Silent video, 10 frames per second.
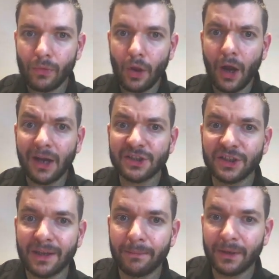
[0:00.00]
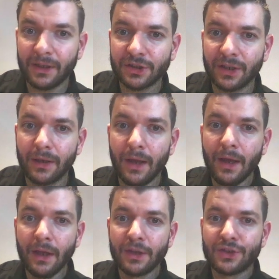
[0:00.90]
Auction competition.
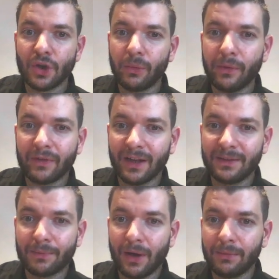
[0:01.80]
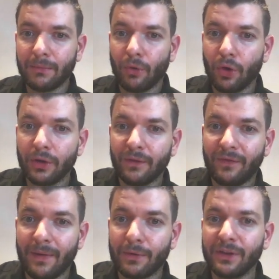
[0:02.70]
So we've got the problem on
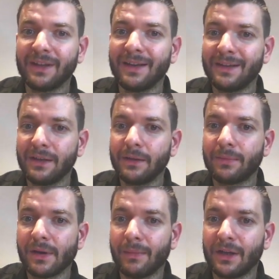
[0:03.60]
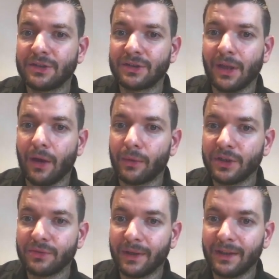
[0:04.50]
February nineteenth, pretty much our
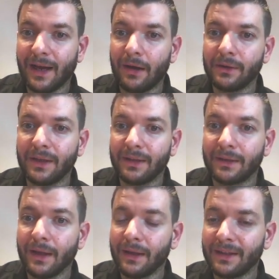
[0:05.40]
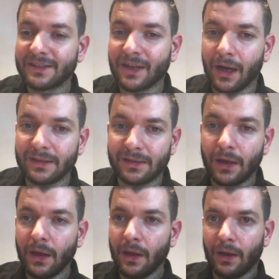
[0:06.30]
reach went down and this caused,
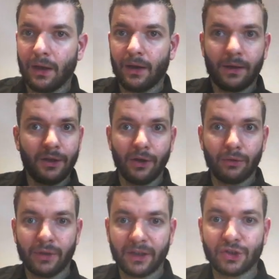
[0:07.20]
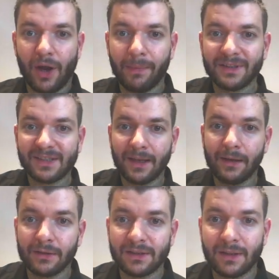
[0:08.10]
uh, you know, like drop in
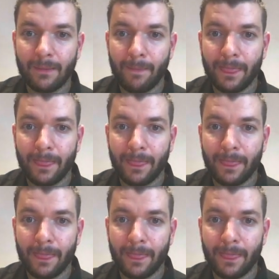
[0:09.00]
sales.